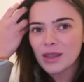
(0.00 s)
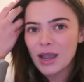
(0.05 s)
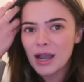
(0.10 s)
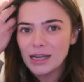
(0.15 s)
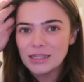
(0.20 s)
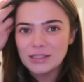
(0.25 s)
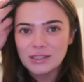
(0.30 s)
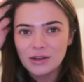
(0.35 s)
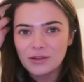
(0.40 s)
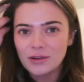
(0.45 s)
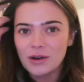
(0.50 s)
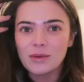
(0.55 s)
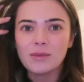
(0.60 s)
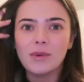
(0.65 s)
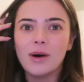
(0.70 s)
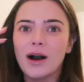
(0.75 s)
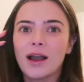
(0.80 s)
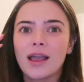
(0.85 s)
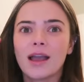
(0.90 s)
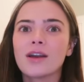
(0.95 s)
I don't know
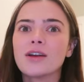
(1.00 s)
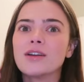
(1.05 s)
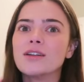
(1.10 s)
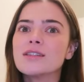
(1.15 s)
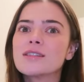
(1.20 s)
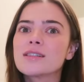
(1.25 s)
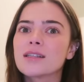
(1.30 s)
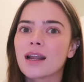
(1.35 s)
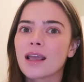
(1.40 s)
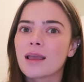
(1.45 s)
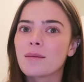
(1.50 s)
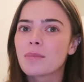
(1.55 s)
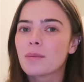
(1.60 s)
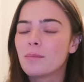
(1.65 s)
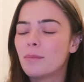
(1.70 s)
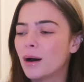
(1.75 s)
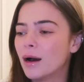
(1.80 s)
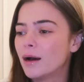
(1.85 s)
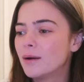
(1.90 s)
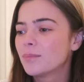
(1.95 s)
why I couldn't sleep,
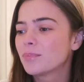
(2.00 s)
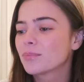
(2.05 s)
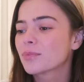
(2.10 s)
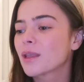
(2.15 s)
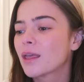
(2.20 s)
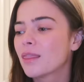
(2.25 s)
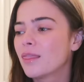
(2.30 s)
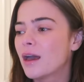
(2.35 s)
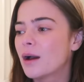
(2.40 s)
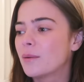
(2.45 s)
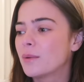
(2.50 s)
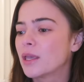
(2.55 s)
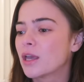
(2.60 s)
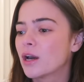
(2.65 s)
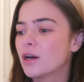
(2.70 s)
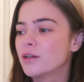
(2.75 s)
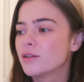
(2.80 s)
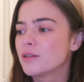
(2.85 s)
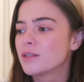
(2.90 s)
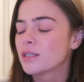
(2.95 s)
but there we
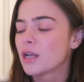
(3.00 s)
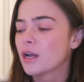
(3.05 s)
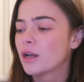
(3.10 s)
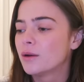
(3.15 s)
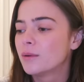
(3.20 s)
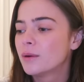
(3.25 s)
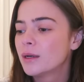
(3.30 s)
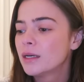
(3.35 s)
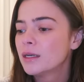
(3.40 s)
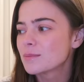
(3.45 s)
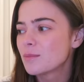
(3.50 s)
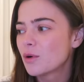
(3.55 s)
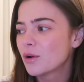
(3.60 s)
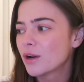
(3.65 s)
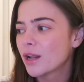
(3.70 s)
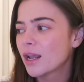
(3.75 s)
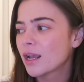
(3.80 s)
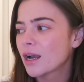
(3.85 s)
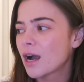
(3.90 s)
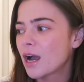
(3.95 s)
go. So this
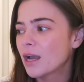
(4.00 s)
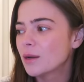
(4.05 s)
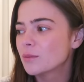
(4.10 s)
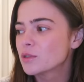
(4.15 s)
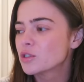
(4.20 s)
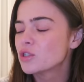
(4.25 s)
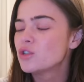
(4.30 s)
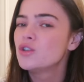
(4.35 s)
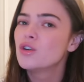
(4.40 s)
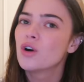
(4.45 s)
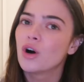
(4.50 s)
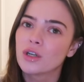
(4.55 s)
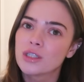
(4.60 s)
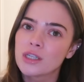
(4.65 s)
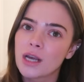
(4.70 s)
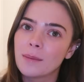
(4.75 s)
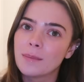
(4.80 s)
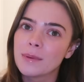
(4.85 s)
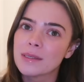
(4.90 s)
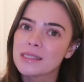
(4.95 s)
morning I was
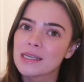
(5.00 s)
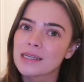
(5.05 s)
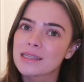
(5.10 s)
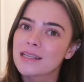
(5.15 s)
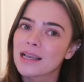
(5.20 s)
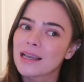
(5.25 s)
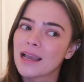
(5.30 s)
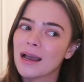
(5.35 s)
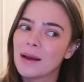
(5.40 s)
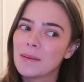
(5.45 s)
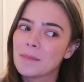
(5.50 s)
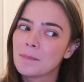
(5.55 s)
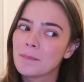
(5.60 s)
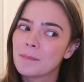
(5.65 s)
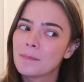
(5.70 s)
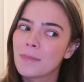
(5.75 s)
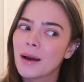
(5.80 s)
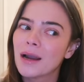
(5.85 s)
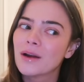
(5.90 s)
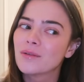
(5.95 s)
not up at 6
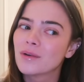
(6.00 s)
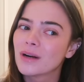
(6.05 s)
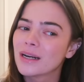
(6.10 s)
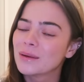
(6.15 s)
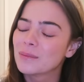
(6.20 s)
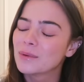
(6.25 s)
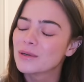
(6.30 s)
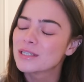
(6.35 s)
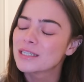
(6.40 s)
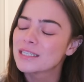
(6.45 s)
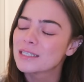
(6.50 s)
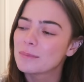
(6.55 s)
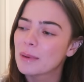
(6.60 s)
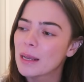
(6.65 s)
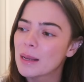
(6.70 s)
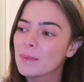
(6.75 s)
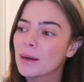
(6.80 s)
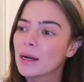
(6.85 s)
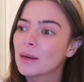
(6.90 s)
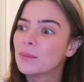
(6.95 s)
AM. I really wanted to
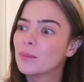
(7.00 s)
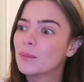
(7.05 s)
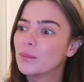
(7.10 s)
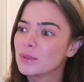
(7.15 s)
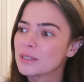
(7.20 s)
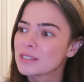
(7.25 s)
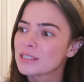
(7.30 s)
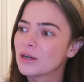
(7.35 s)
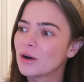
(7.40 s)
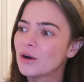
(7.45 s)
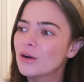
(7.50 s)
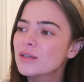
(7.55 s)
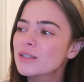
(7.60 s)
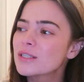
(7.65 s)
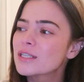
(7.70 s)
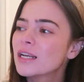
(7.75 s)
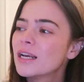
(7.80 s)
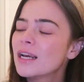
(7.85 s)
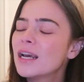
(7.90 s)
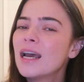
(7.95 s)
be, but I was
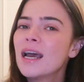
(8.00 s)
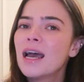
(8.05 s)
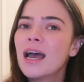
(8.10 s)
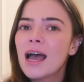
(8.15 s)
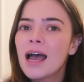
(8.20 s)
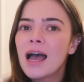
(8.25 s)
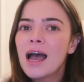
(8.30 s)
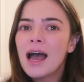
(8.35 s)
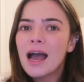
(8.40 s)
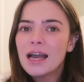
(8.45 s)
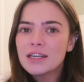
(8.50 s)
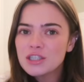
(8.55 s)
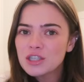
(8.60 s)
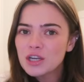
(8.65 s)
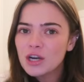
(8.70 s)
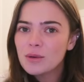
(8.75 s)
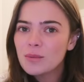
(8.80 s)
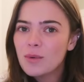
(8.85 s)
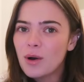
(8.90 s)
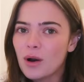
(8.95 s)
not. And you
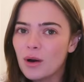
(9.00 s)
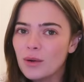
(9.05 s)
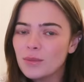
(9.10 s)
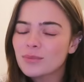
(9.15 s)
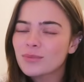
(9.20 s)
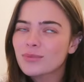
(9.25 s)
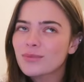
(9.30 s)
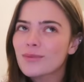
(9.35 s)
know what?